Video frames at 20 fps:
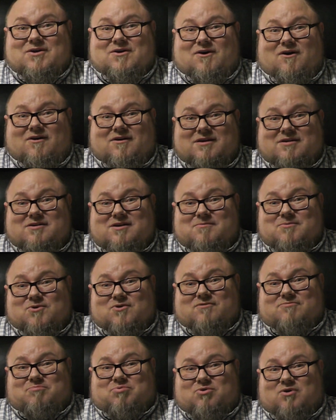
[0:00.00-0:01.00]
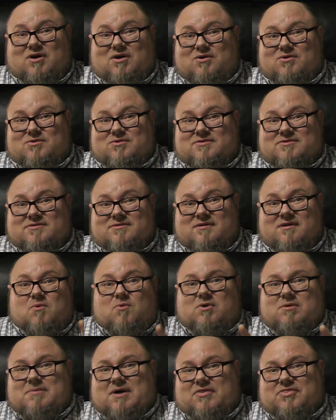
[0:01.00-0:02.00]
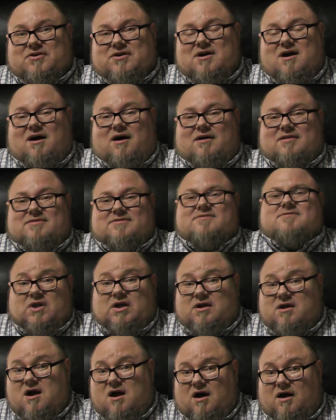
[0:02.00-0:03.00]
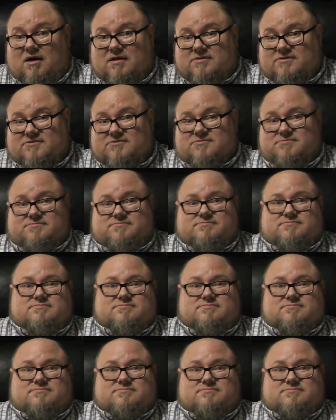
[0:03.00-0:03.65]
There are a number of pros, but what about the cons? Cons.